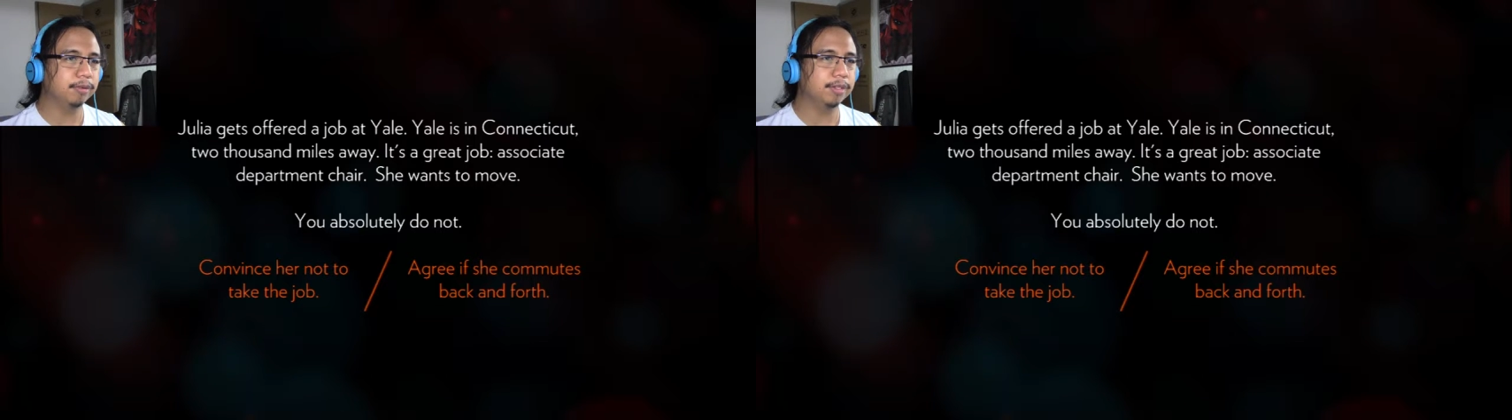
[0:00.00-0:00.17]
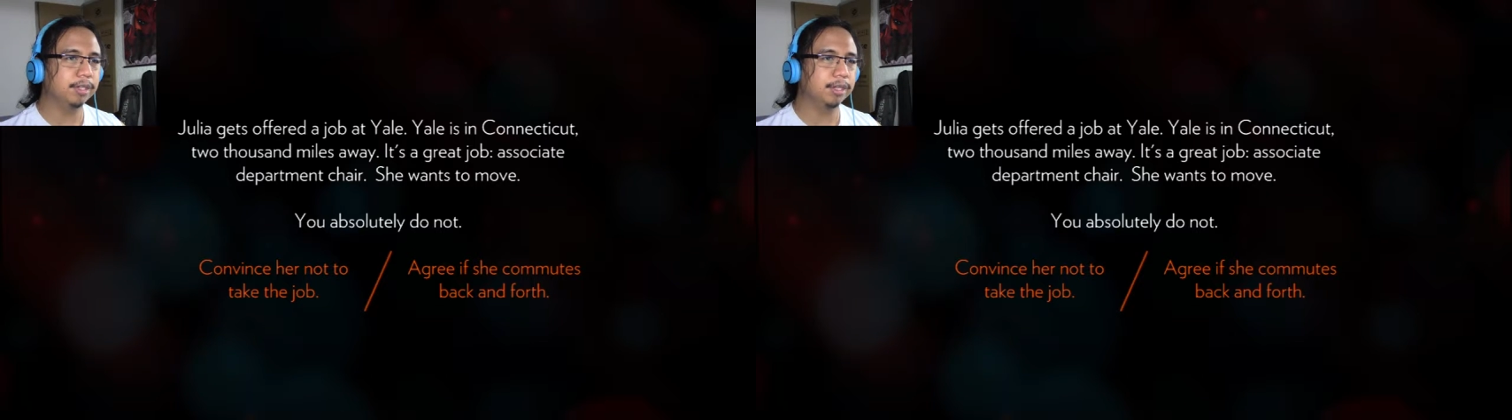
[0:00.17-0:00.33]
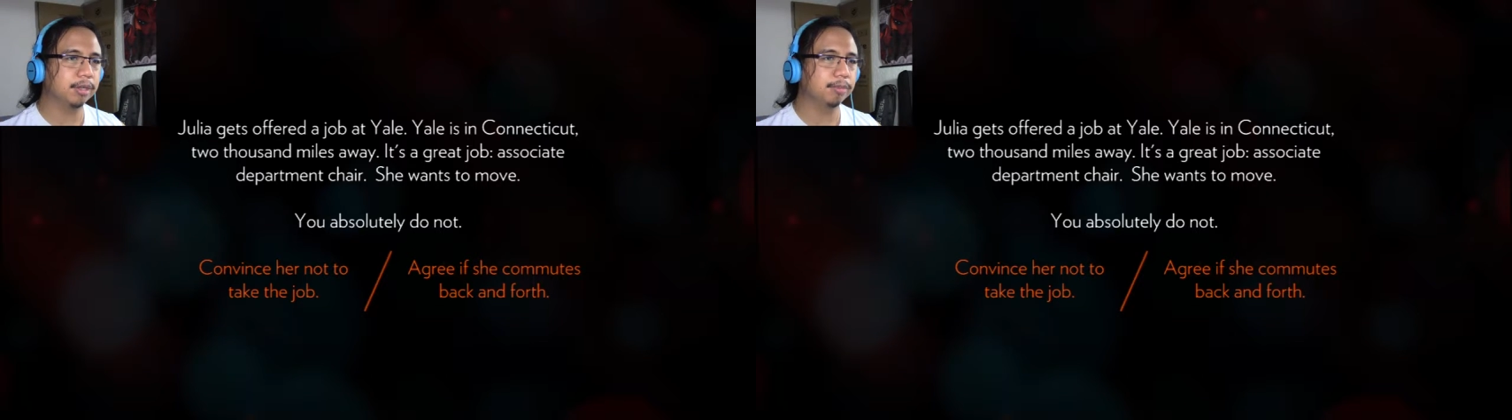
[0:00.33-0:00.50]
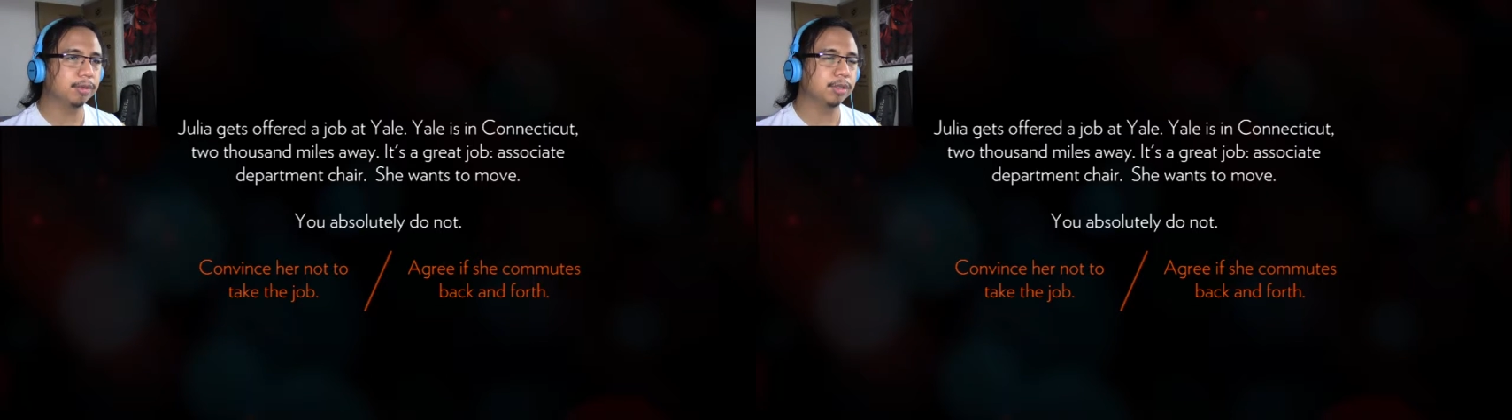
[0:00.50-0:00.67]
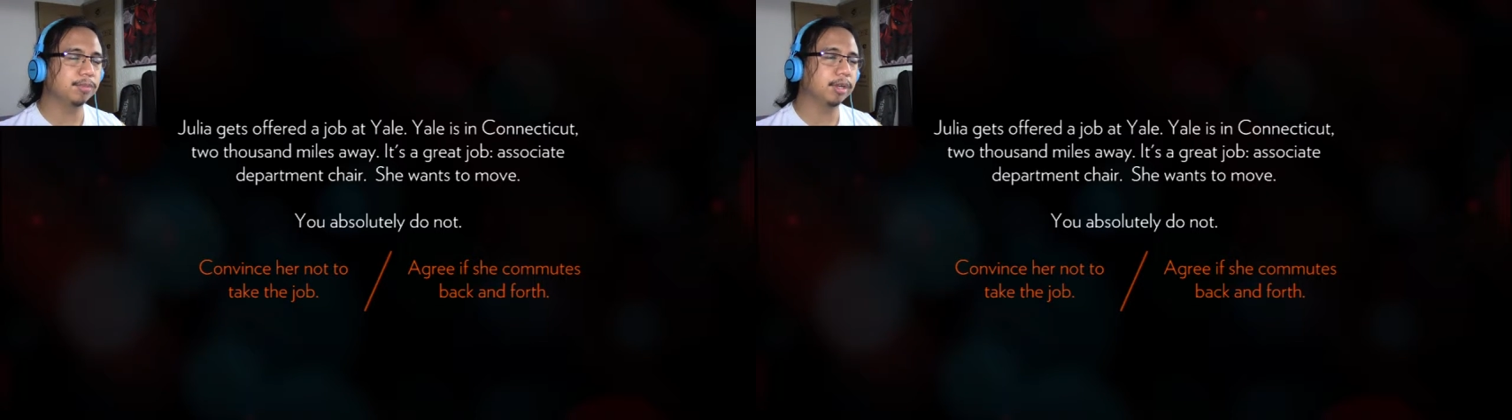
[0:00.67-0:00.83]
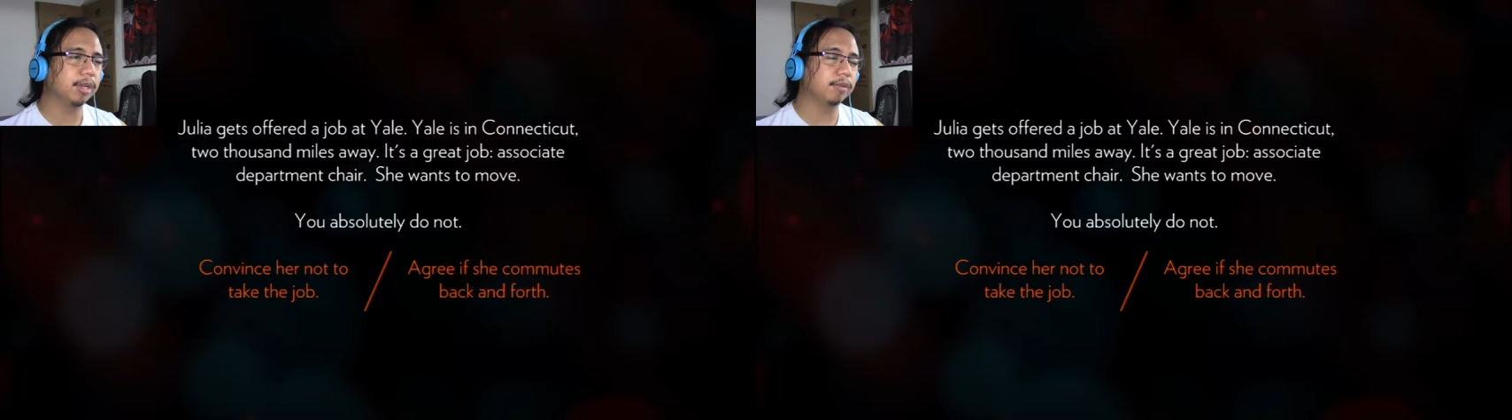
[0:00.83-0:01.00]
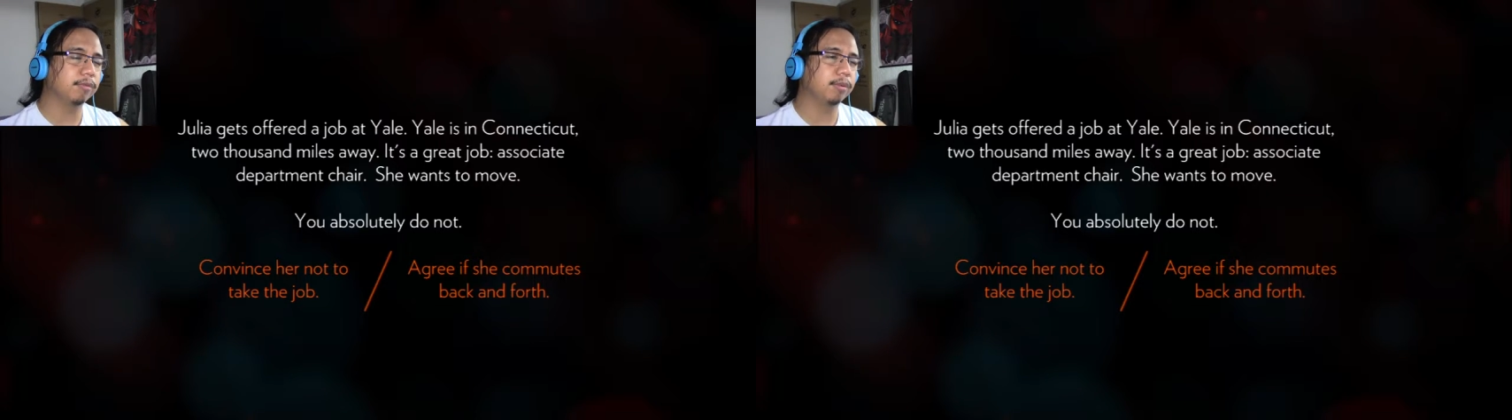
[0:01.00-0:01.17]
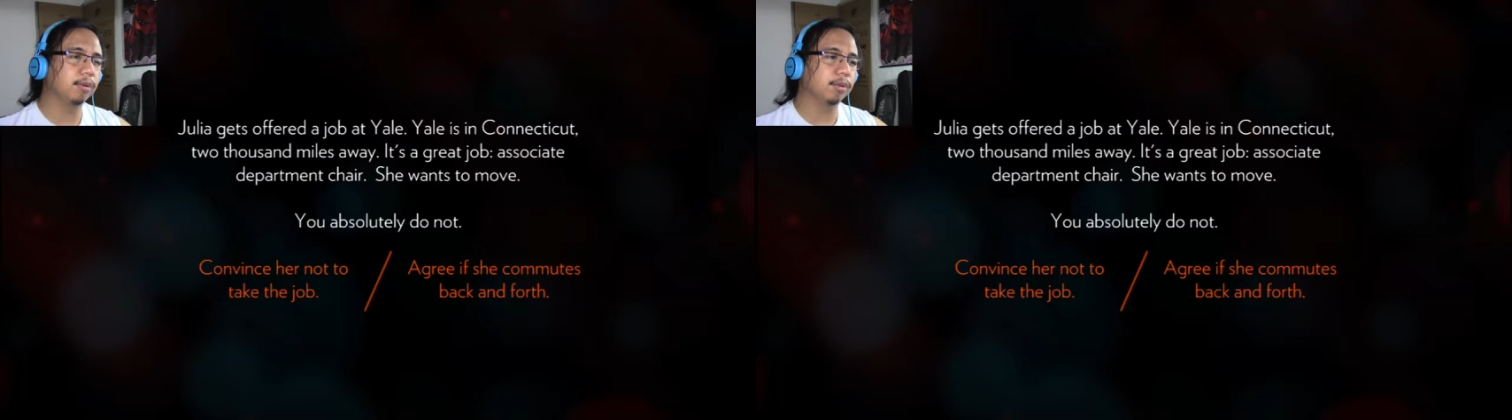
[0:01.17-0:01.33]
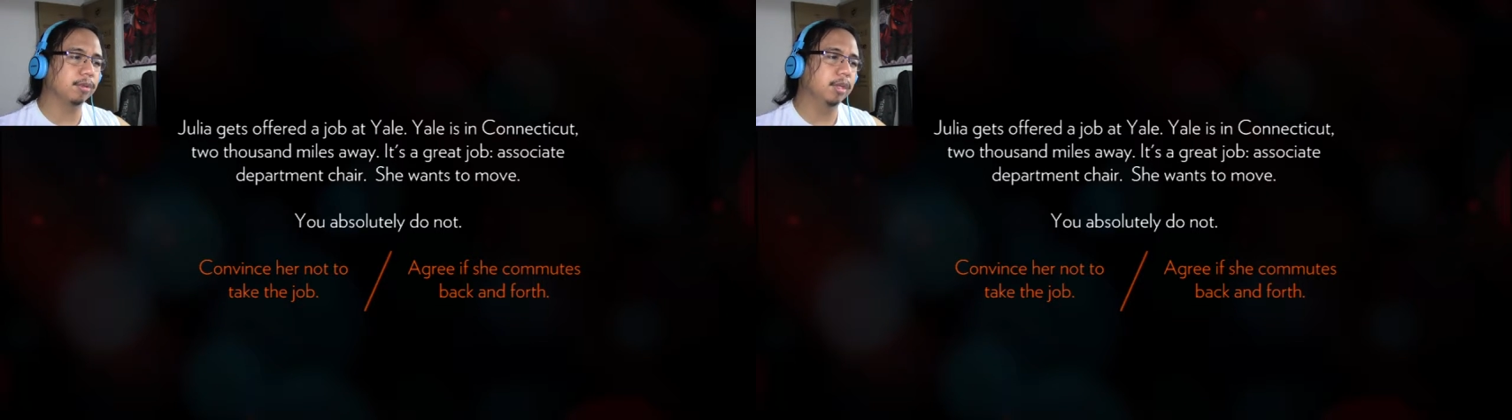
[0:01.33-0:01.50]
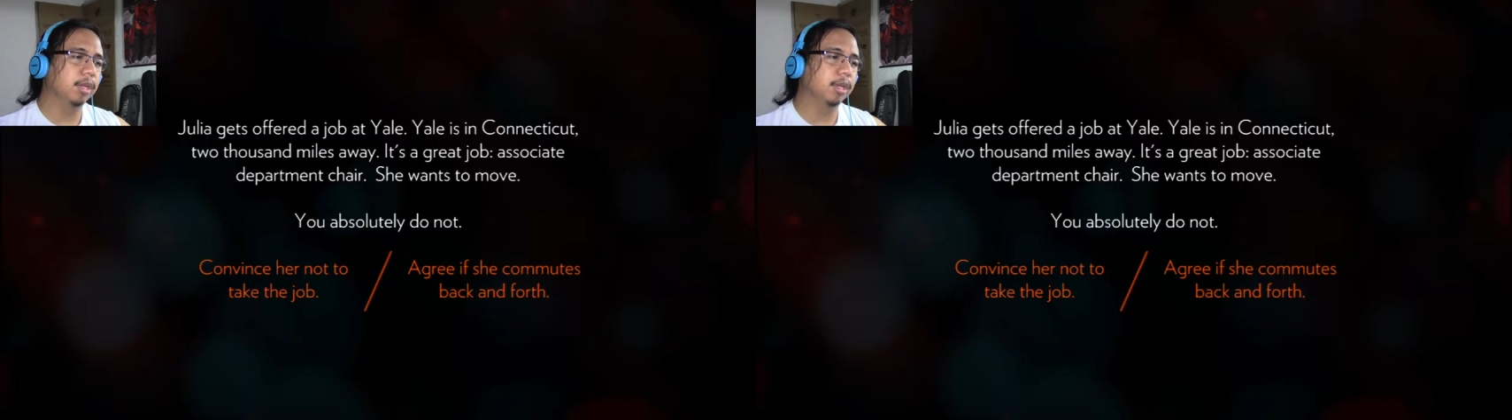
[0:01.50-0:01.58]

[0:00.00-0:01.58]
she commutes back and forth.